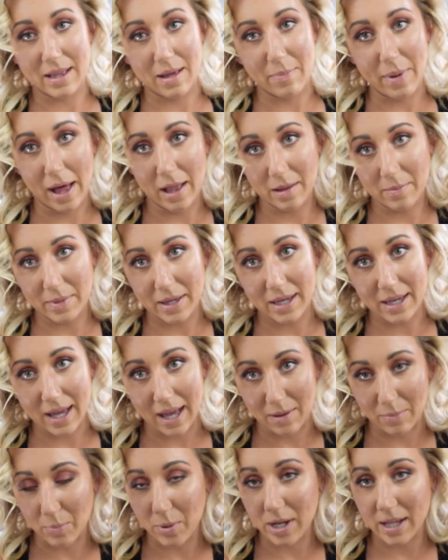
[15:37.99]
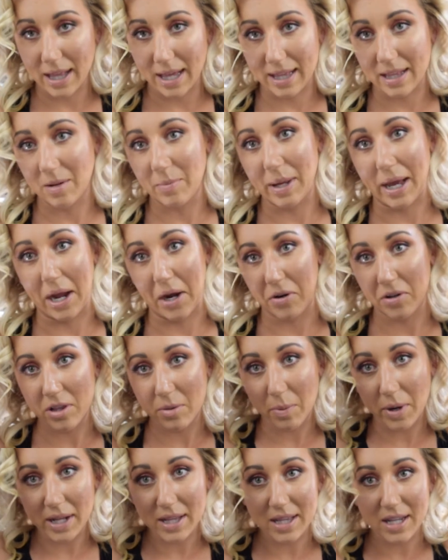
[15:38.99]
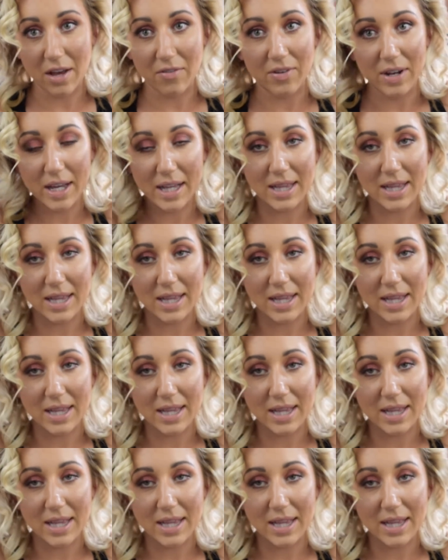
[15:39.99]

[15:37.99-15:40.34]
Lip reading: Bellami and putting like a little bit of hairspray and stuff in it.